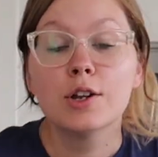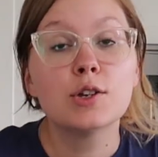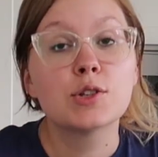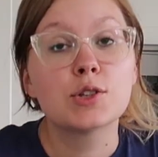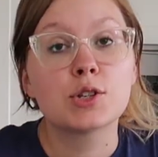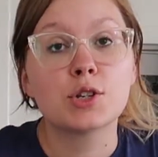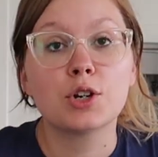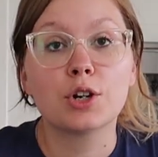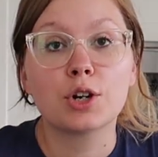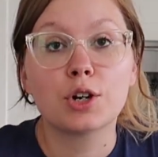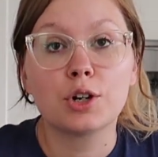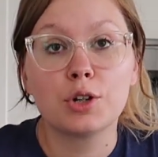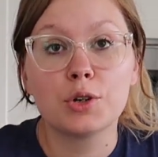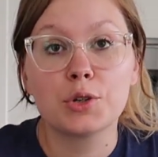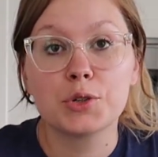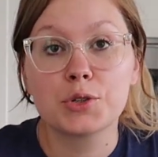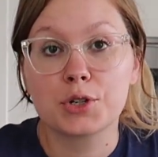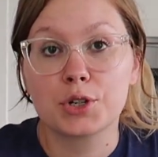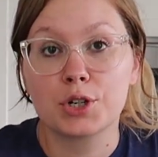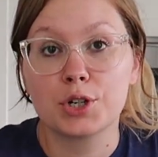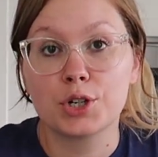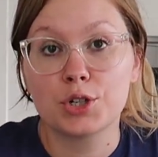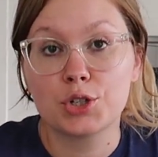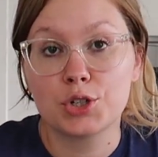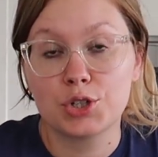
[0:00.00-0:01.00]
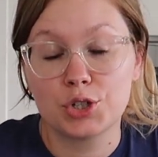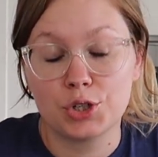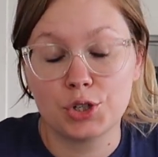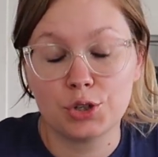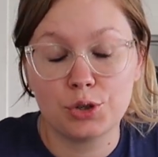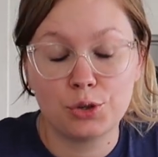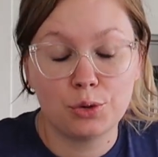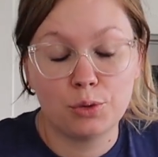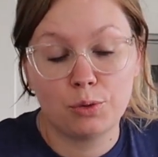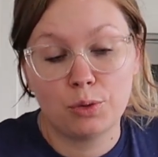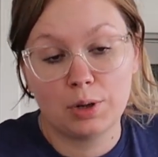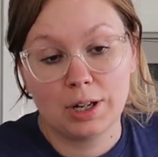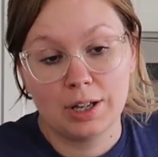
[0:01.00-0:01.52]
so you're closer
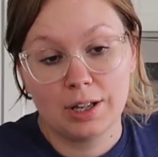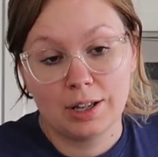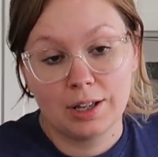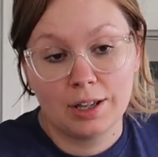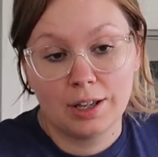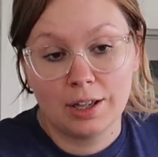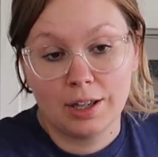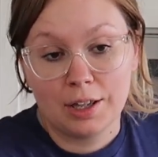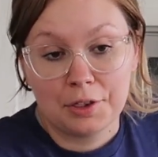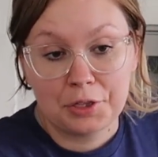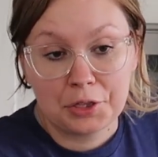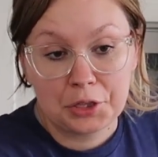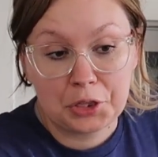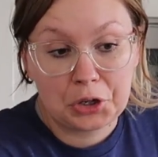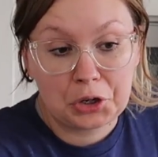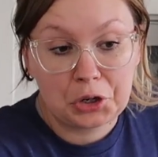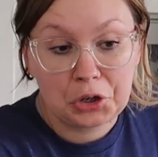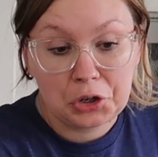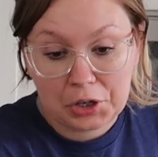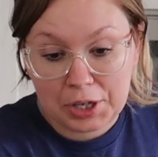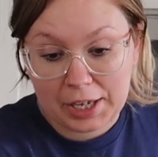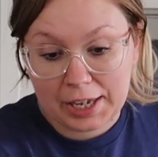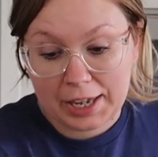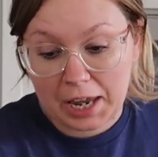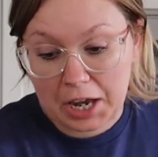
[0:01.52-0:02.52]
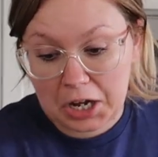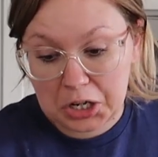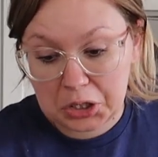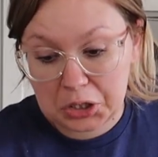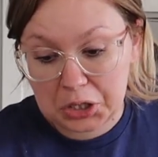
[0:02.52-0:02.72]
to the cooking